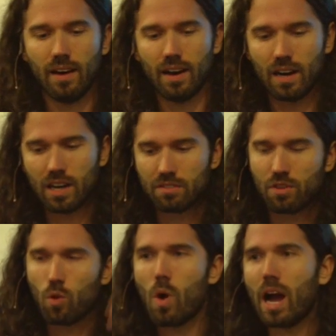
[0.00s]
of
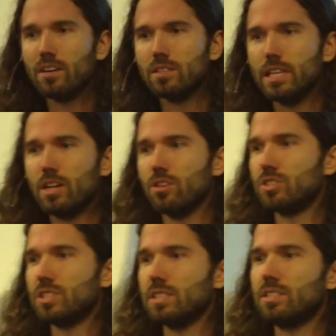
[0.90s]
a wild
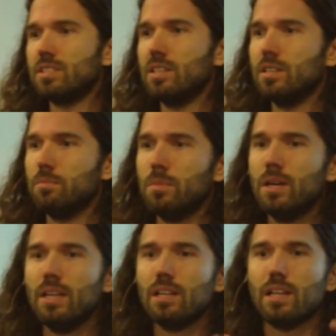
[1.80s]
ecosystem
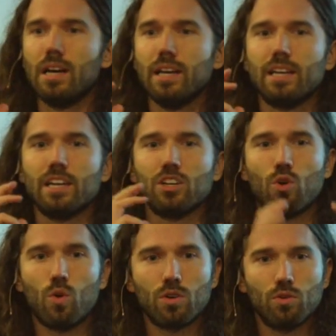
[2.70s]
like a
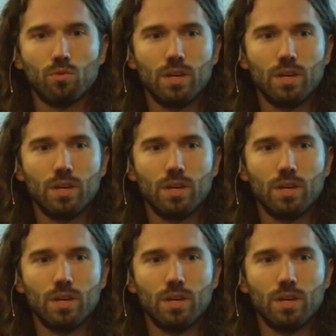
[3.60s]
coral